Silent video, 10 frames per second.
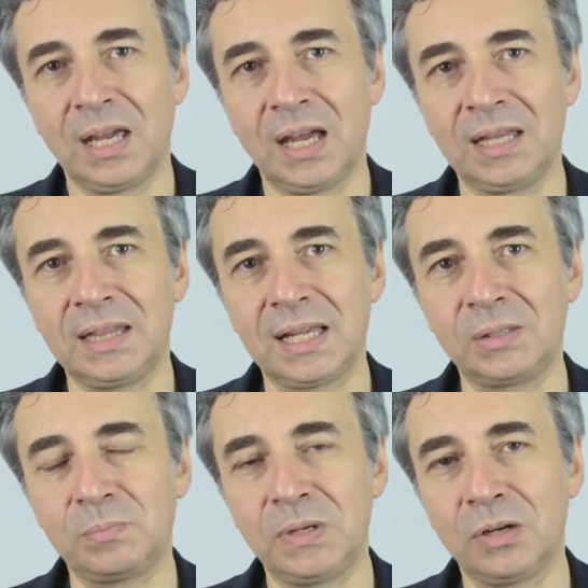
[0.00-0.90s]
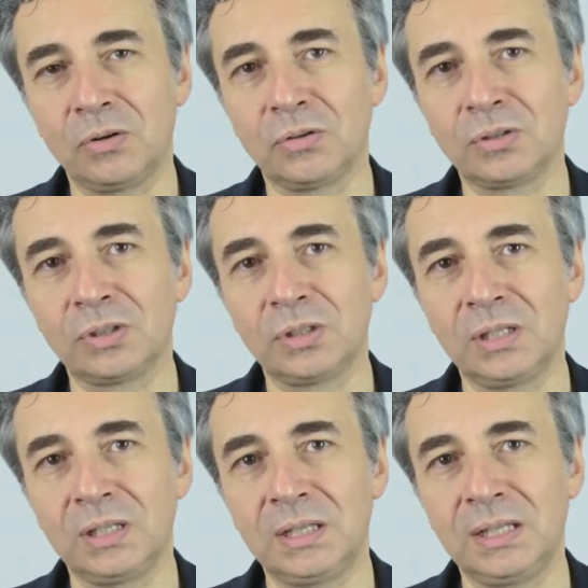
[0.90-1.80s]
And that's because
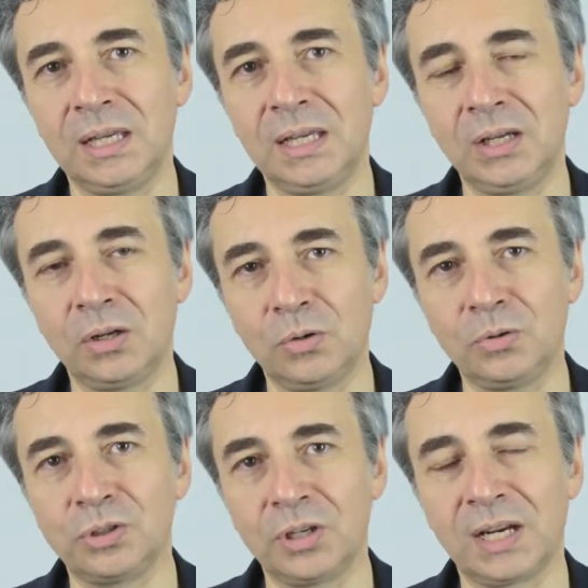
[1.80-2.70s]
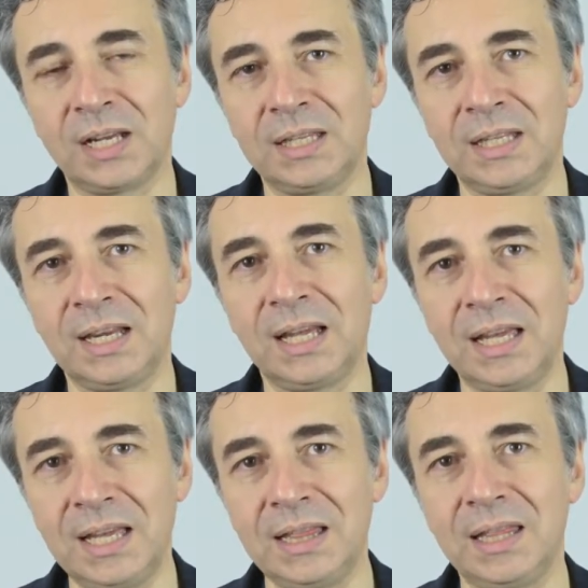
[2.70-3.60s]
the inclusion criteria
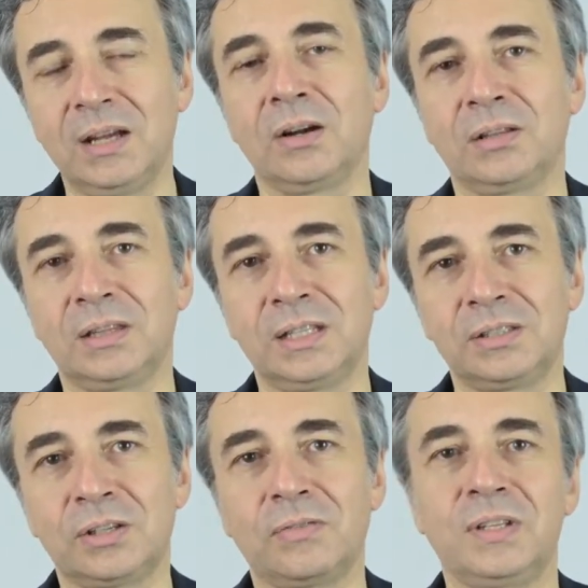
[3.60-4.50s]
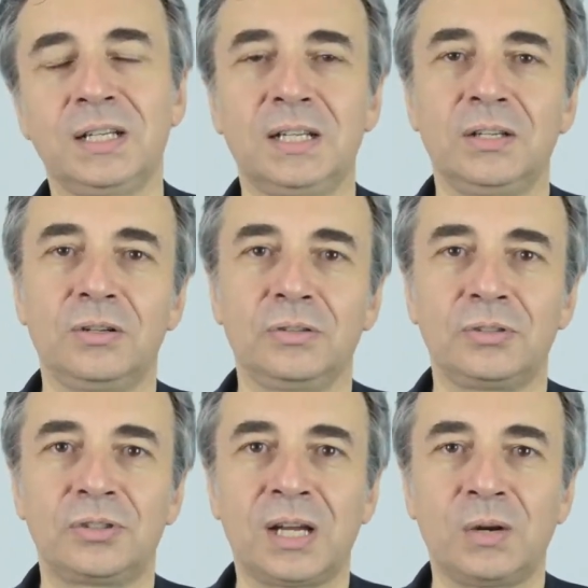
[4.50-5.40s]
in the context of the clinical
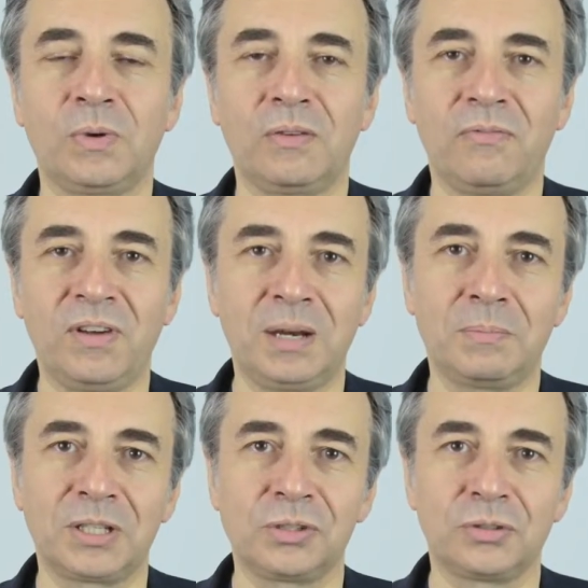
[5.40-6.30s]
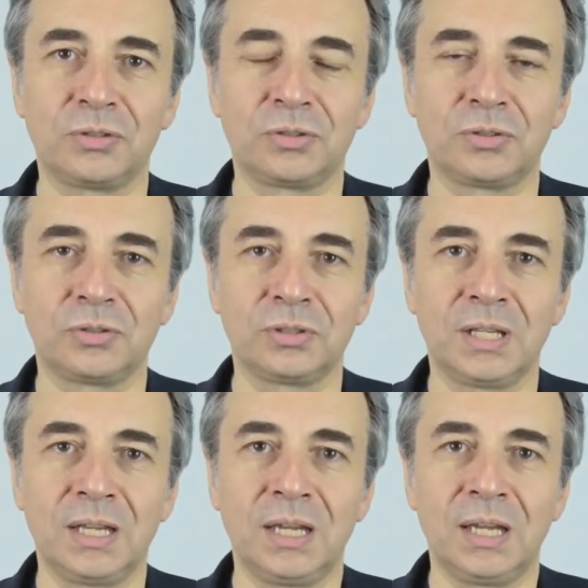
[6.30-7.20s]
trial were very much controlled,
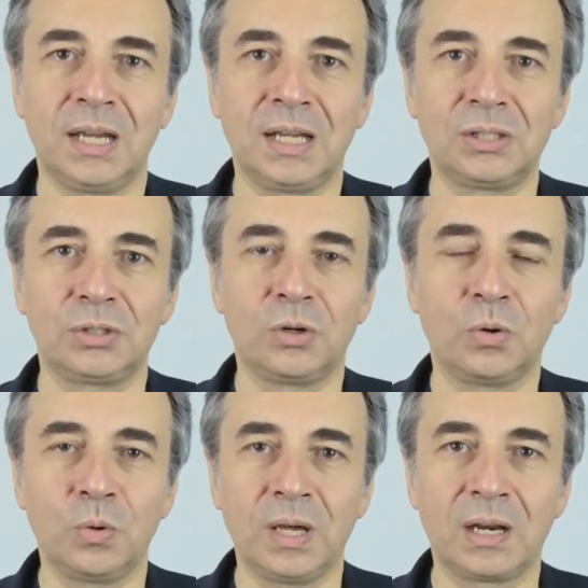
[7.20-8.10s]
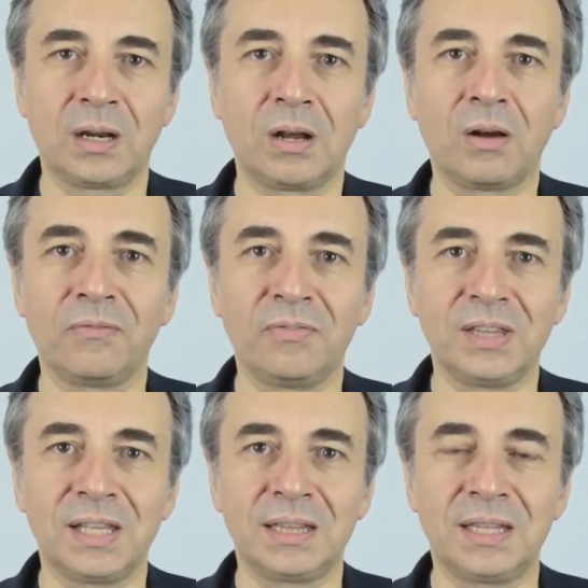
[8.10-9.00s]
and so we are
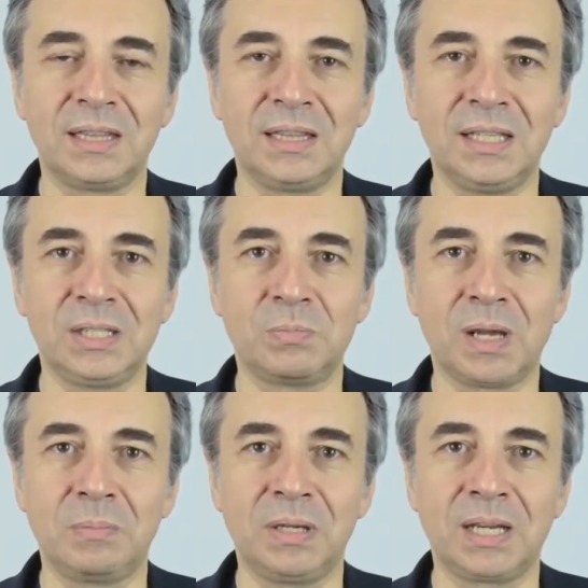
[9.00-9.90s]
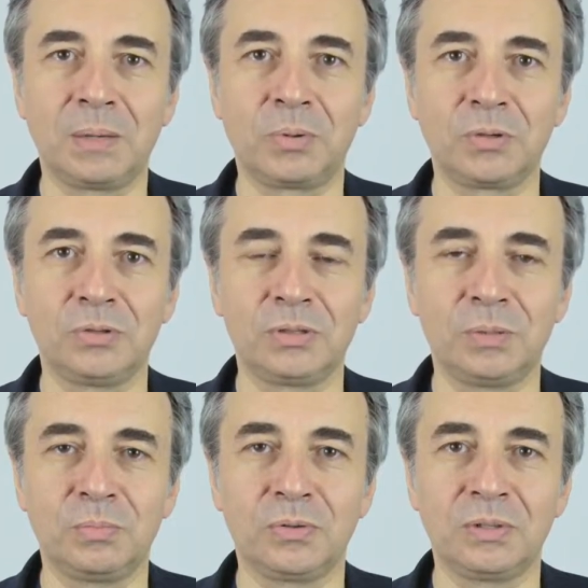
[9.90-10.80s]
confident that these might be
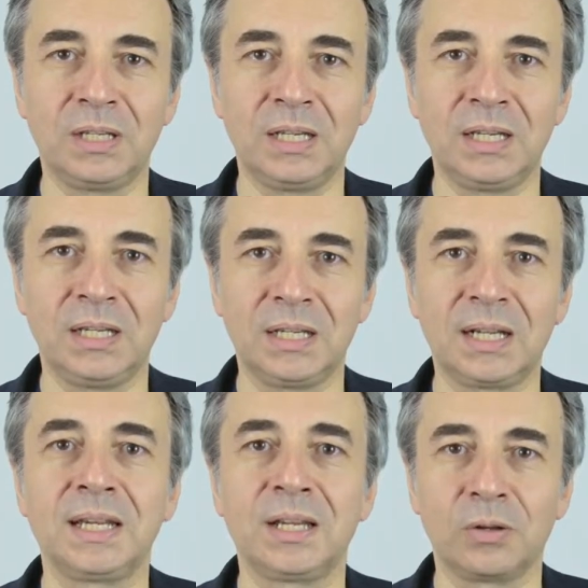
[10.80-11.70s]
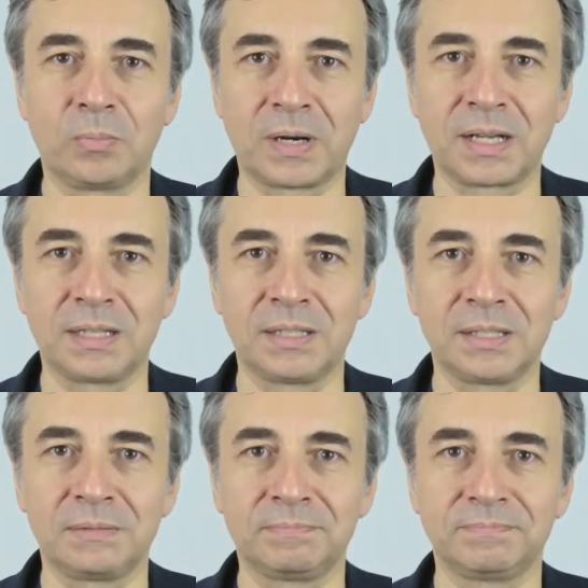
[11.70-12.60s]
reproducible in clinical practice.